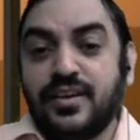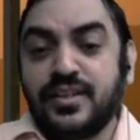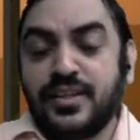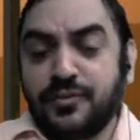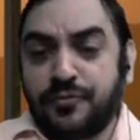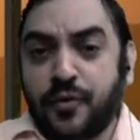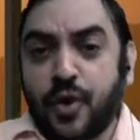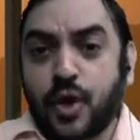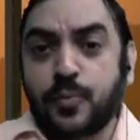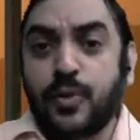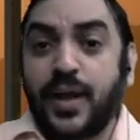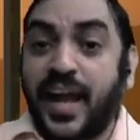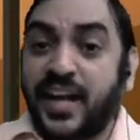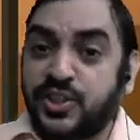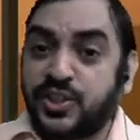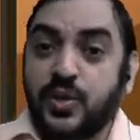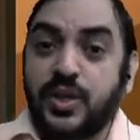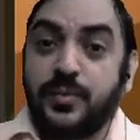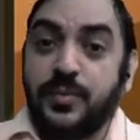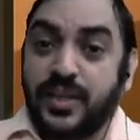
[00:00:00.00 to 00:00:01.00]
formula
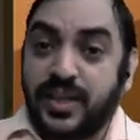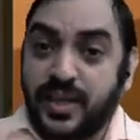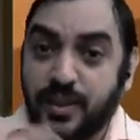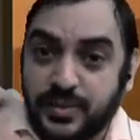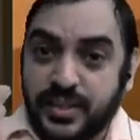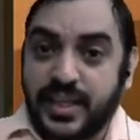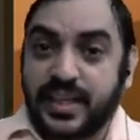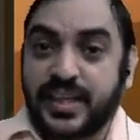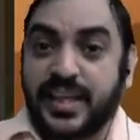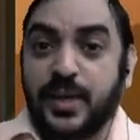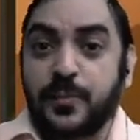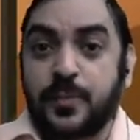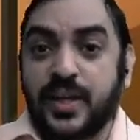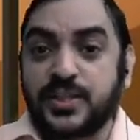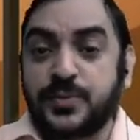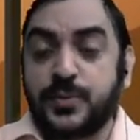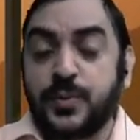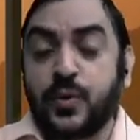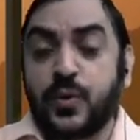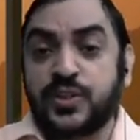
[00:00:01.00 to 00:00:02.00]
actually becomes like A
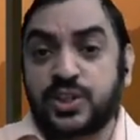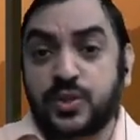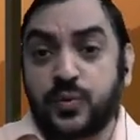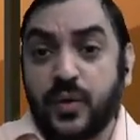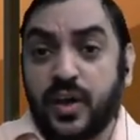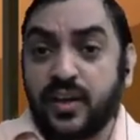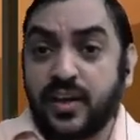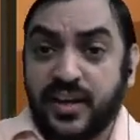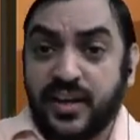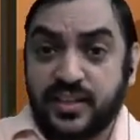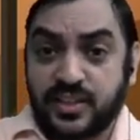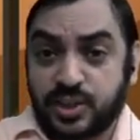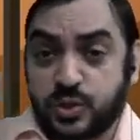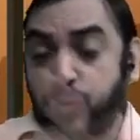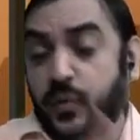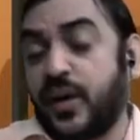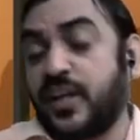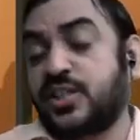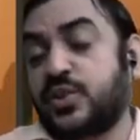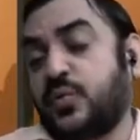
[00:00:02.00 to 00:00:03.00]
plus B whole square, and
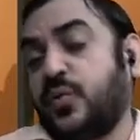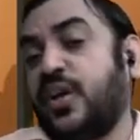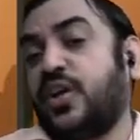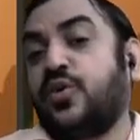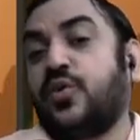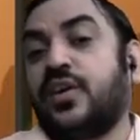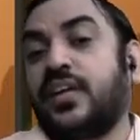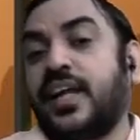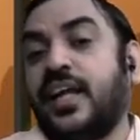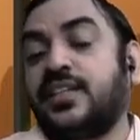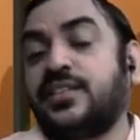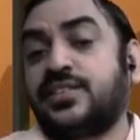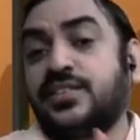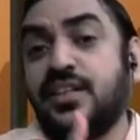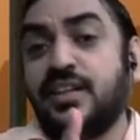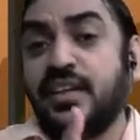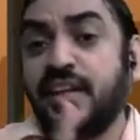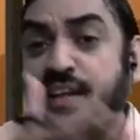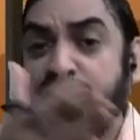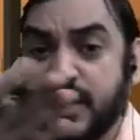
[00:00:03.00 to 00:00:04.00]
square get
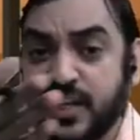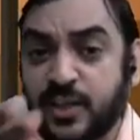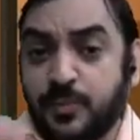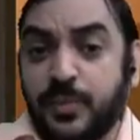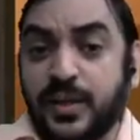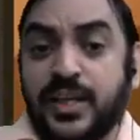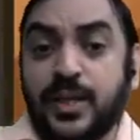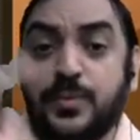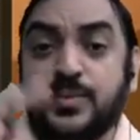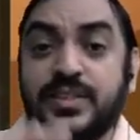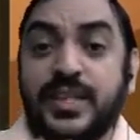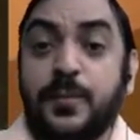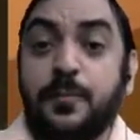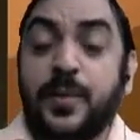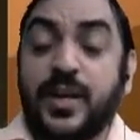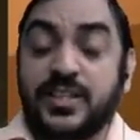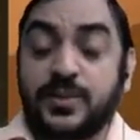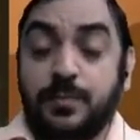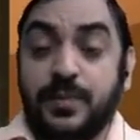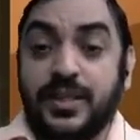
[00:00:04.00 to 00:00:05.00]
cancelled. It becomes A
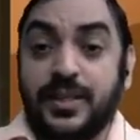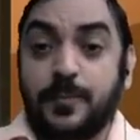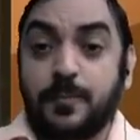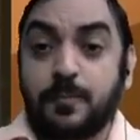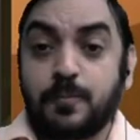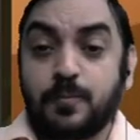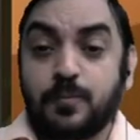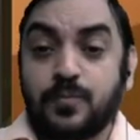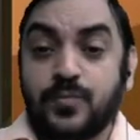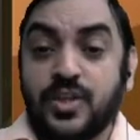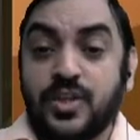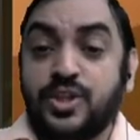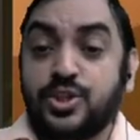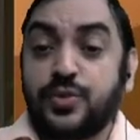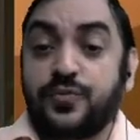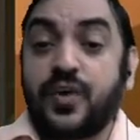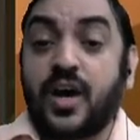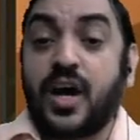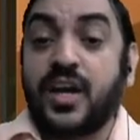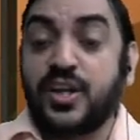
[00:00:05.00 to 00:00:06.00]
plus B. So
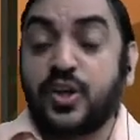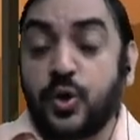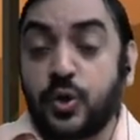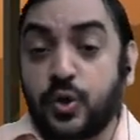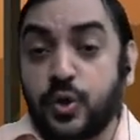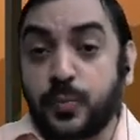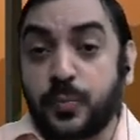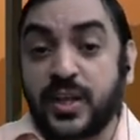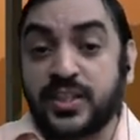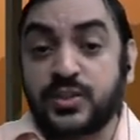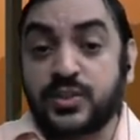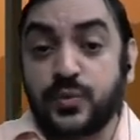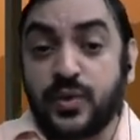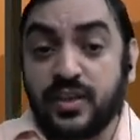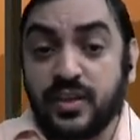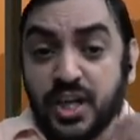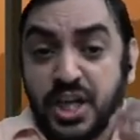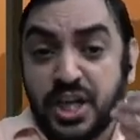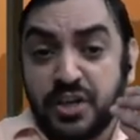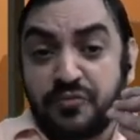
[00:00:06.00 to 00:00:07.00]
if R equal to plus
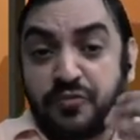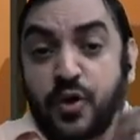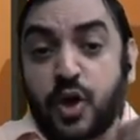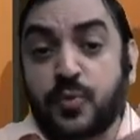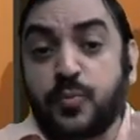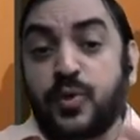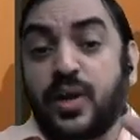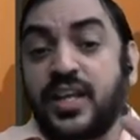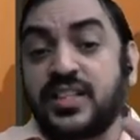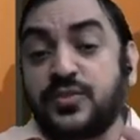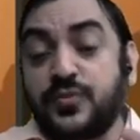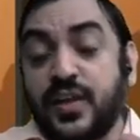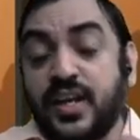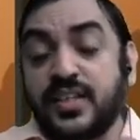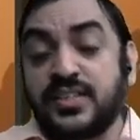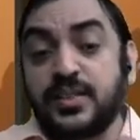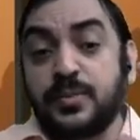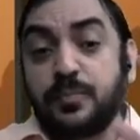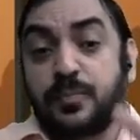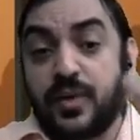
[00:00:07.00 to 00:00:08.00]
1, formula is very
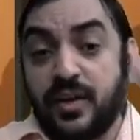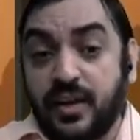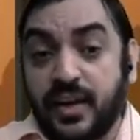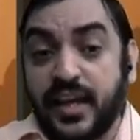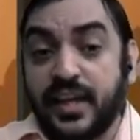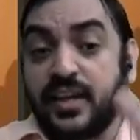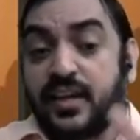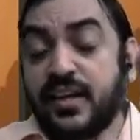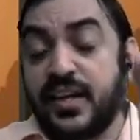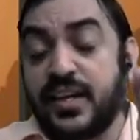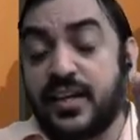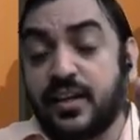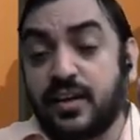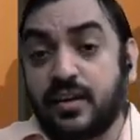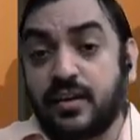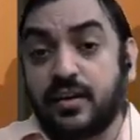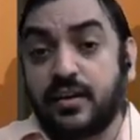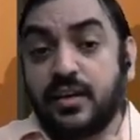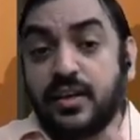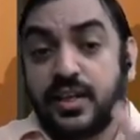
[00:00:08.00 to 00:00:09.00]
simple, like a
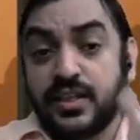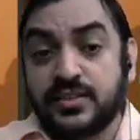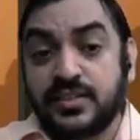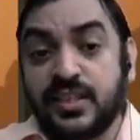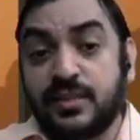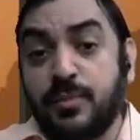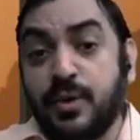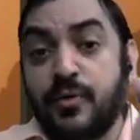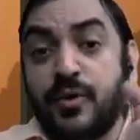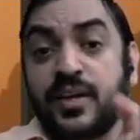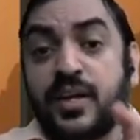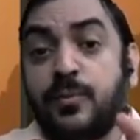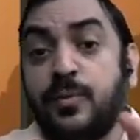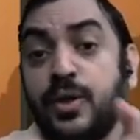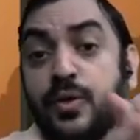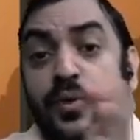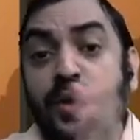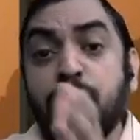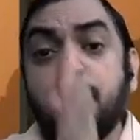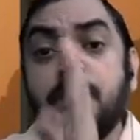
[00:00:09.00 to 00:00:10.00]
return sigma 1
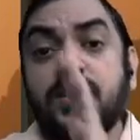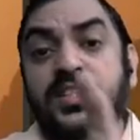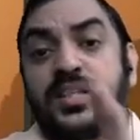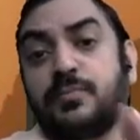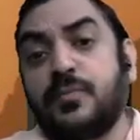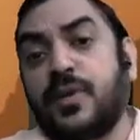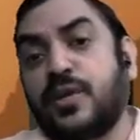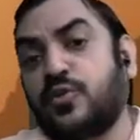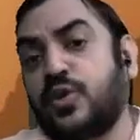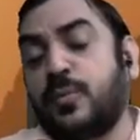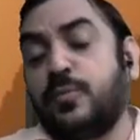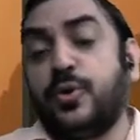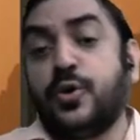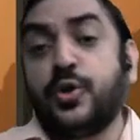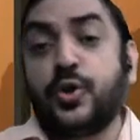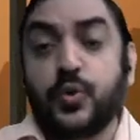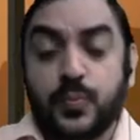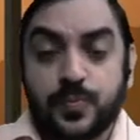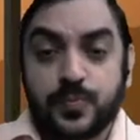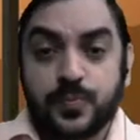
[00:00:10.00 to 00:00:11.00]
W1 plus sigma 2
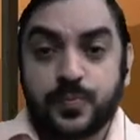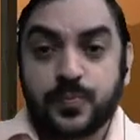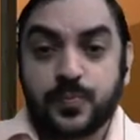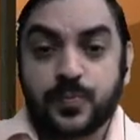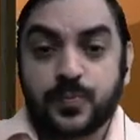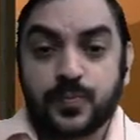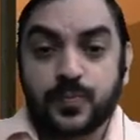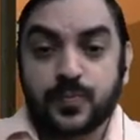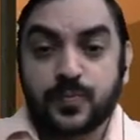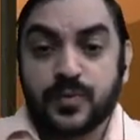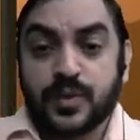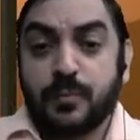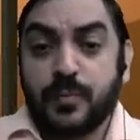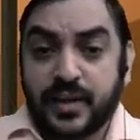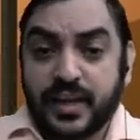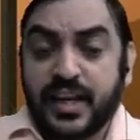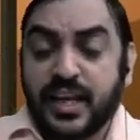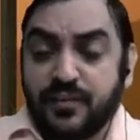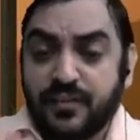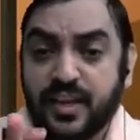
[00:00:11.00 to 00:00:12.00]
W2. But
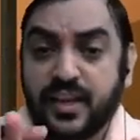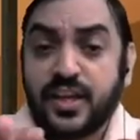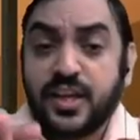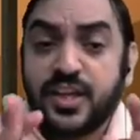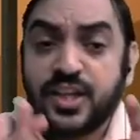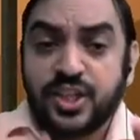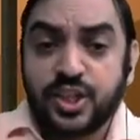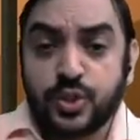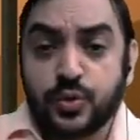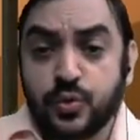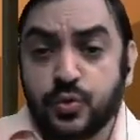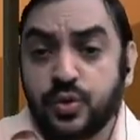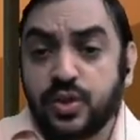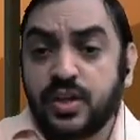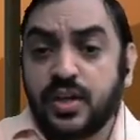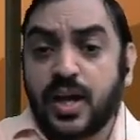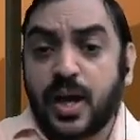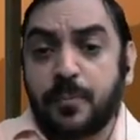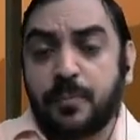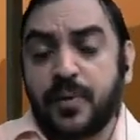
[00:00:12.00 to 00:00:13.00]
anyway, you
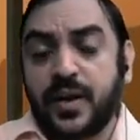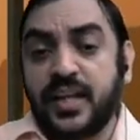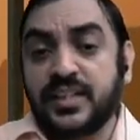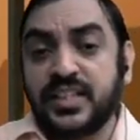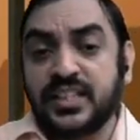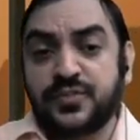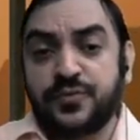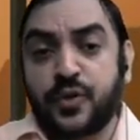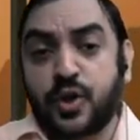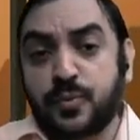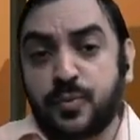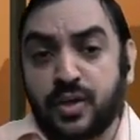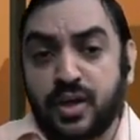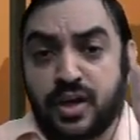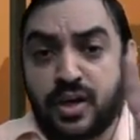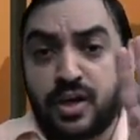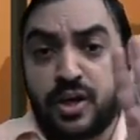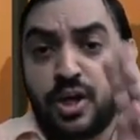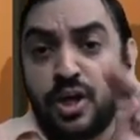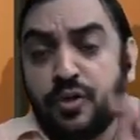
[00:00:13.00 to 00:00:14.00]
apply this
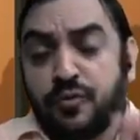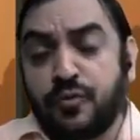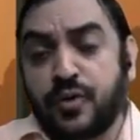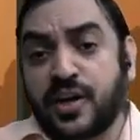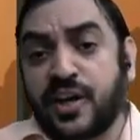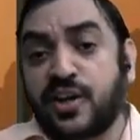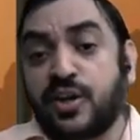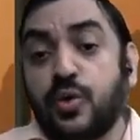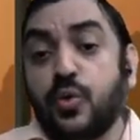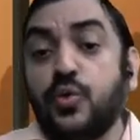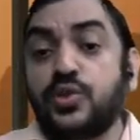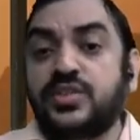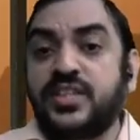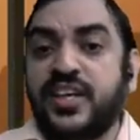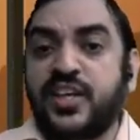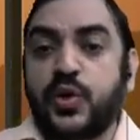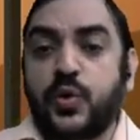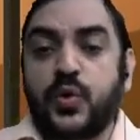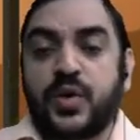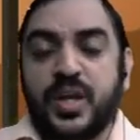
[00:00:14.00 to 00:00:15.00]
formula for a 2
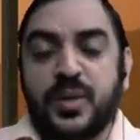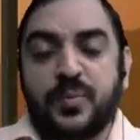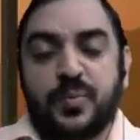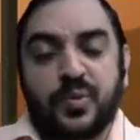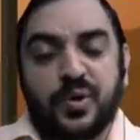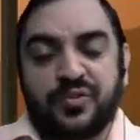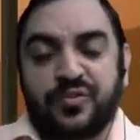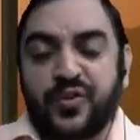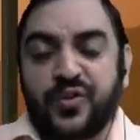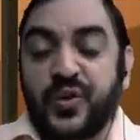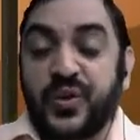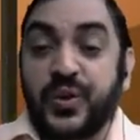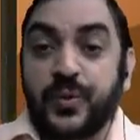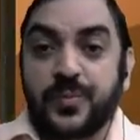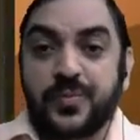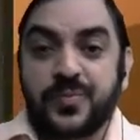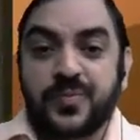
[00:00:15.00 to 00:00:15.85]
security portfolio.